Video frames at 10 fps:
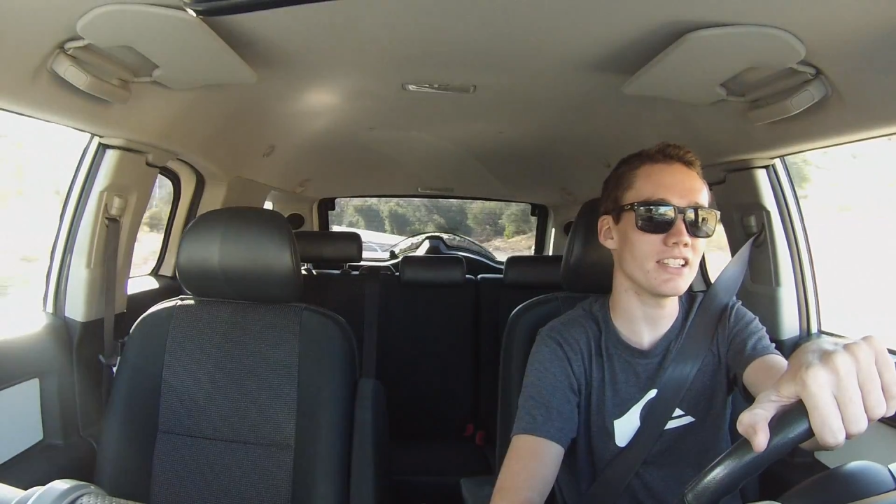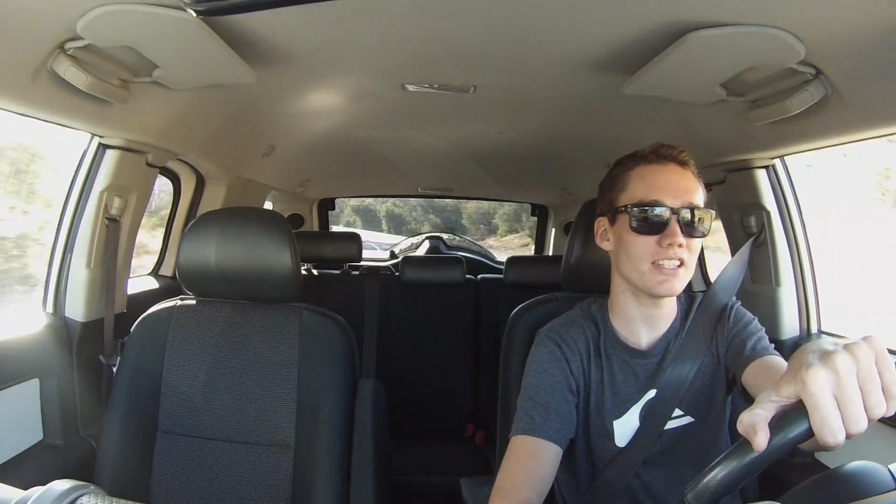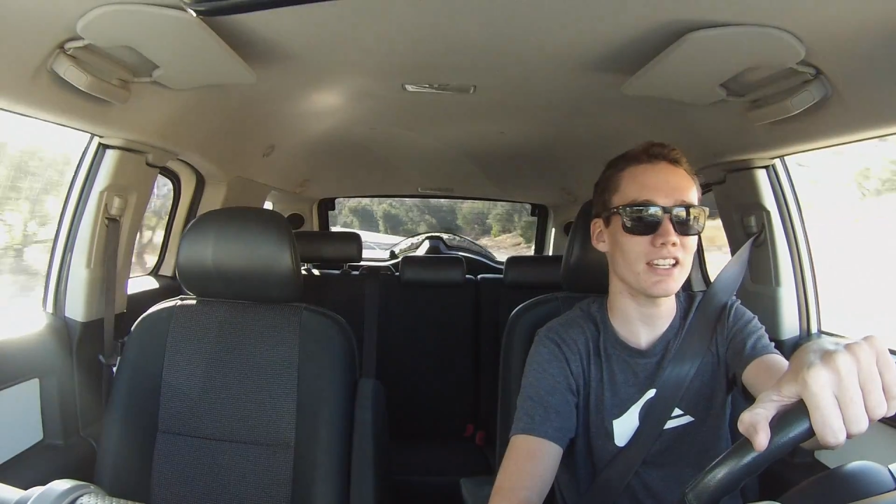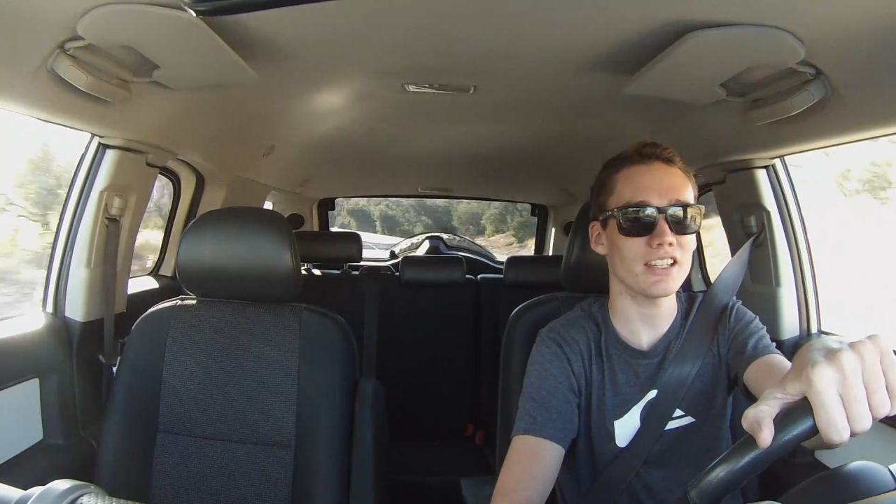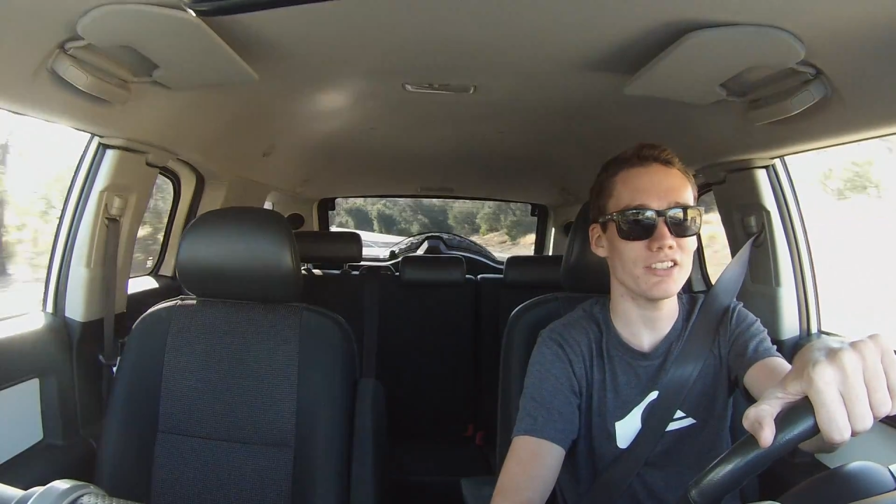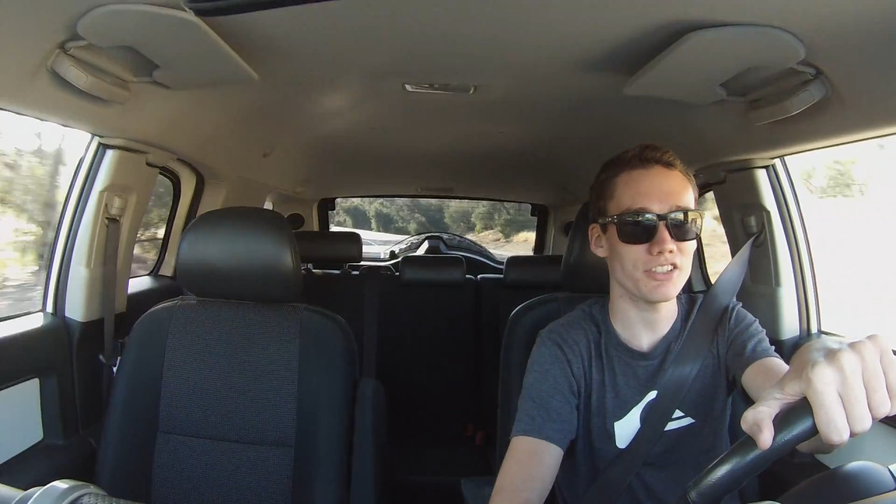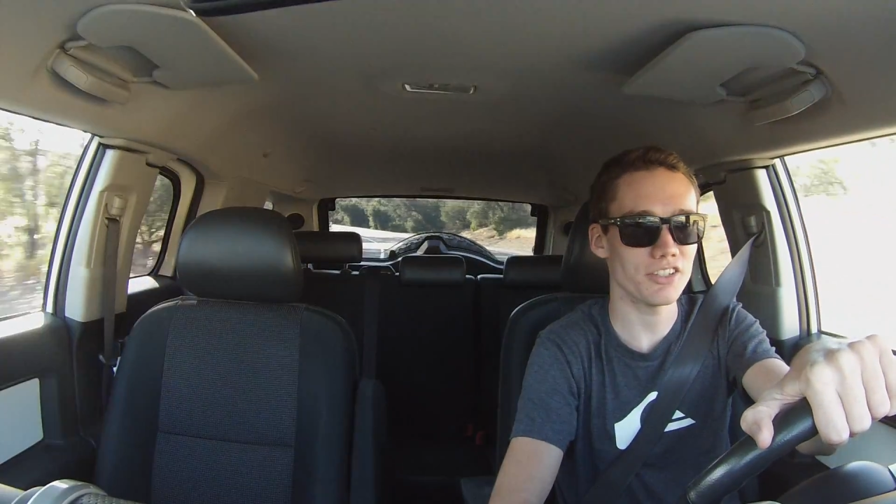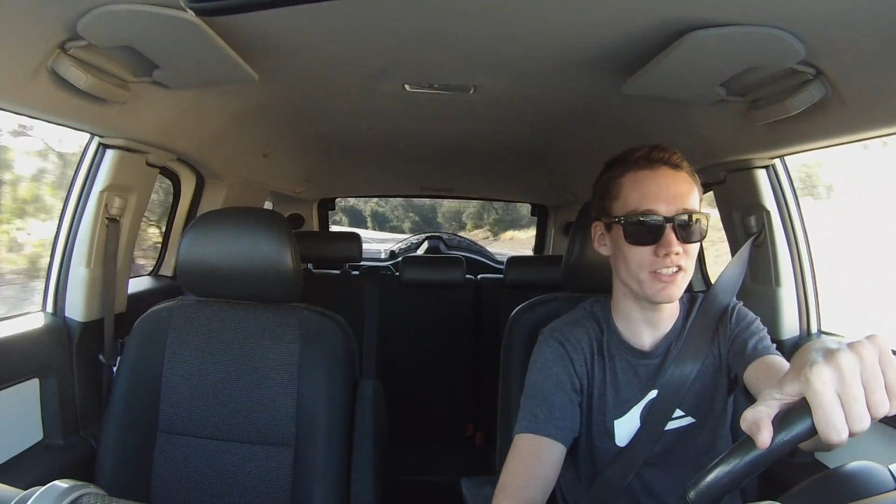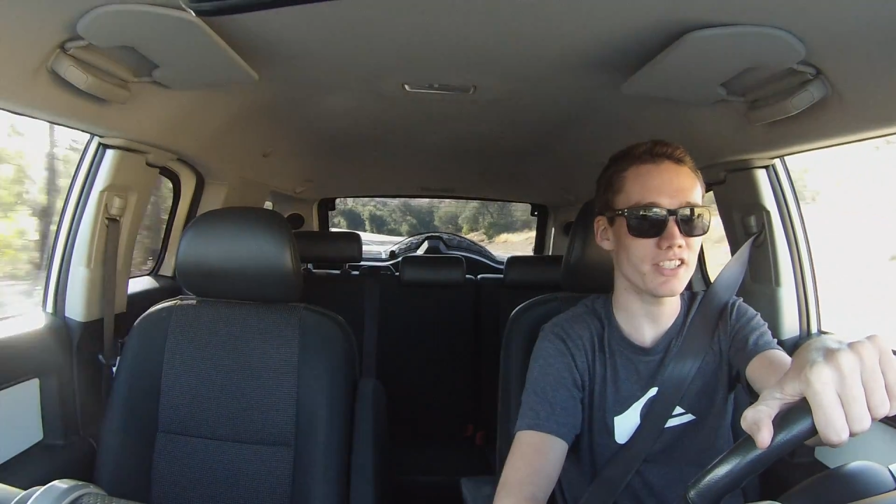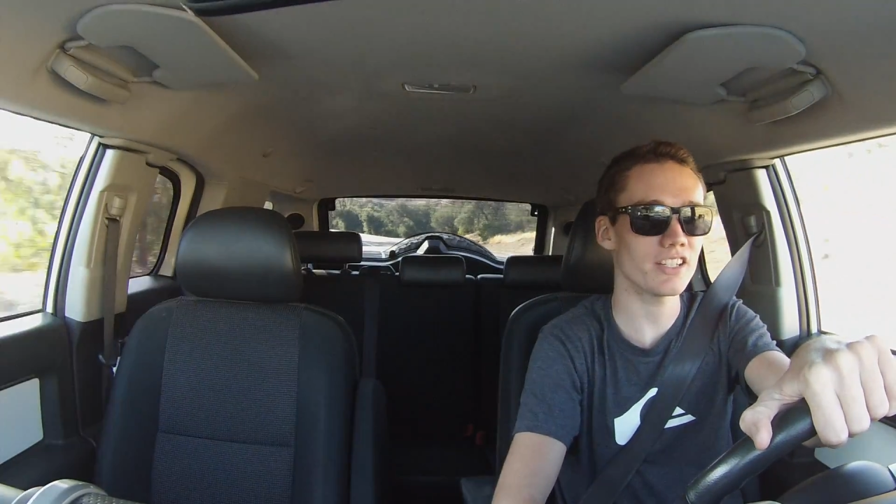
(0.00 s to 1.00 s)
seconds, 0
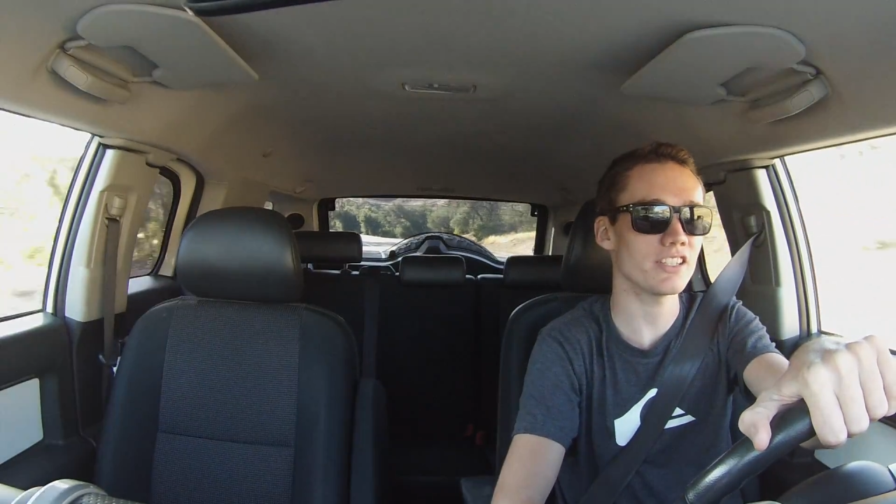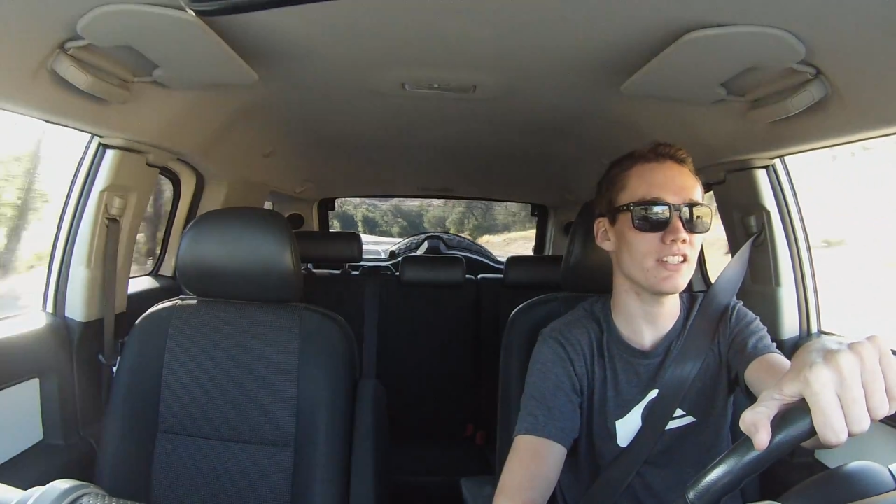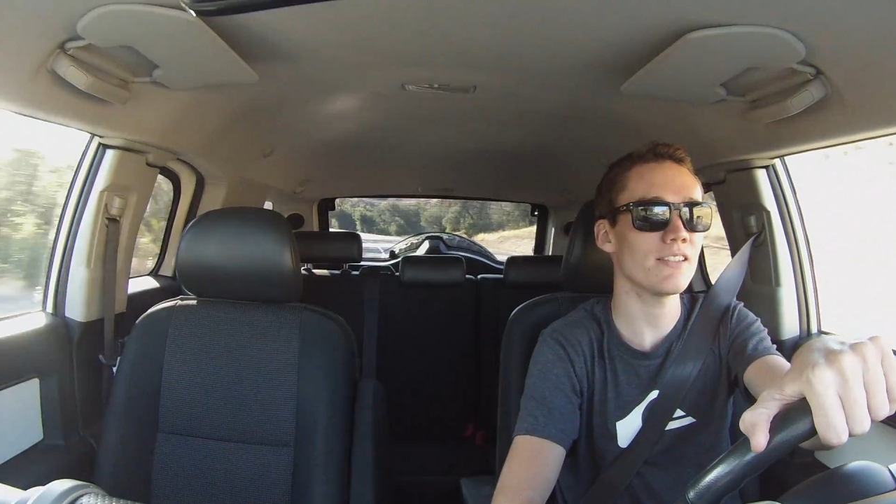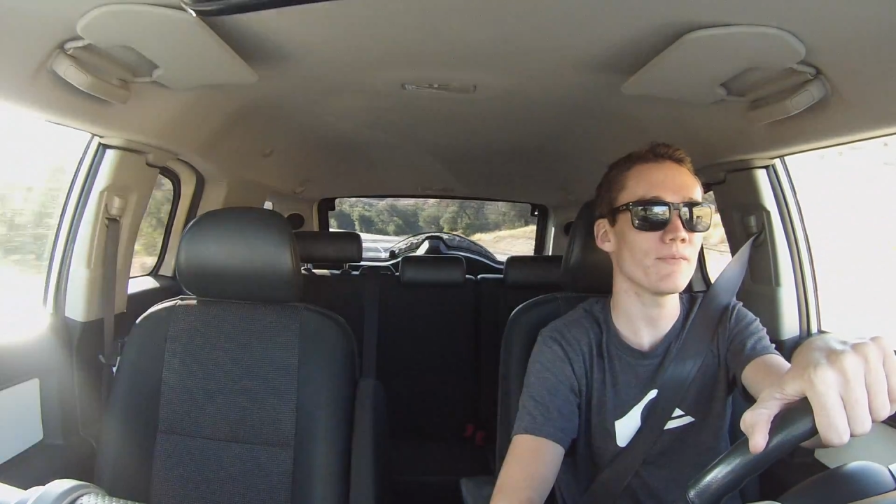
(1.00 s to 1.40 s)
to 60.